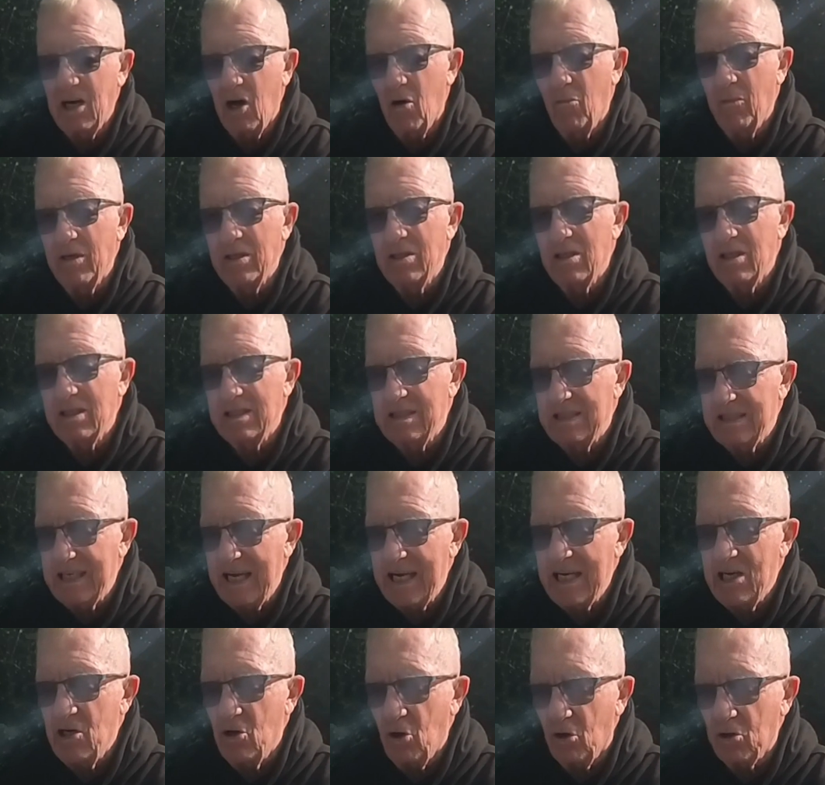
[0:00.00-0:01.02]
helmet I
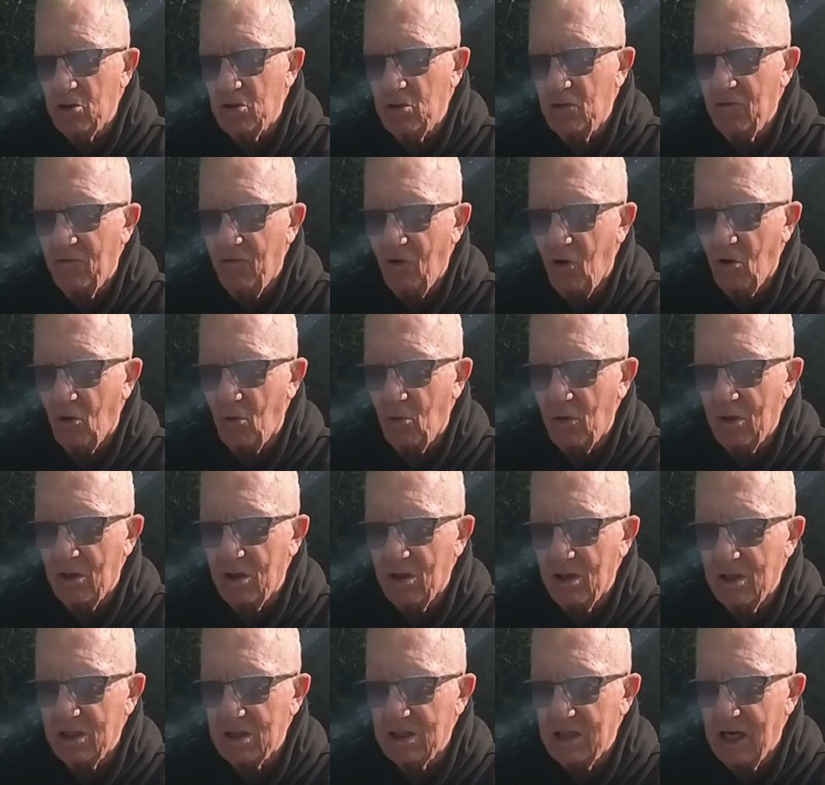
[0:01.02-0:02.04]
tend not to vlog with
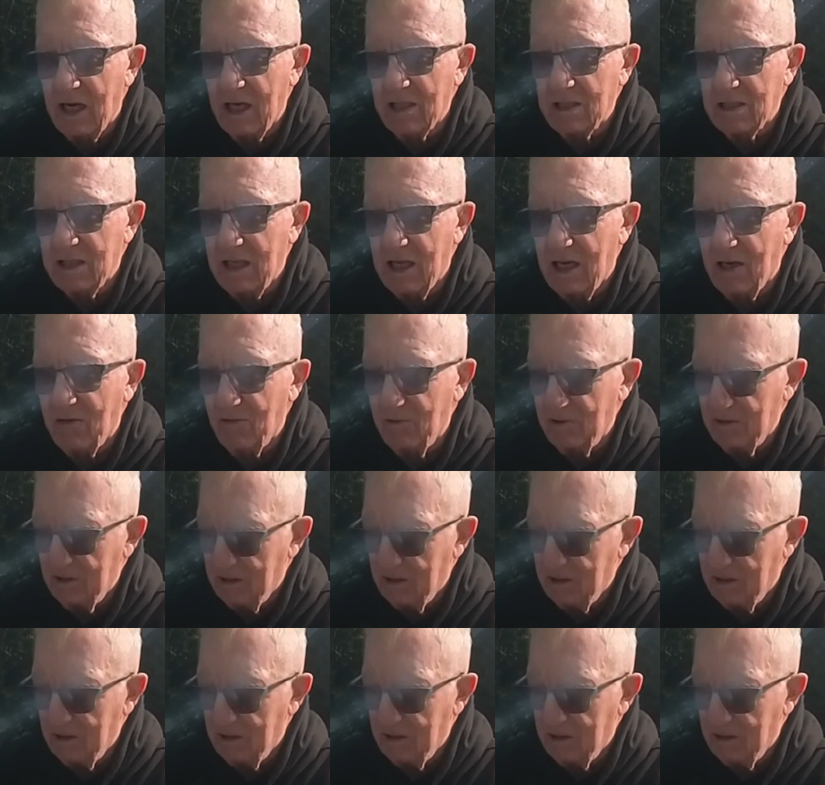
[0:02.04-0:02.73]
these days now.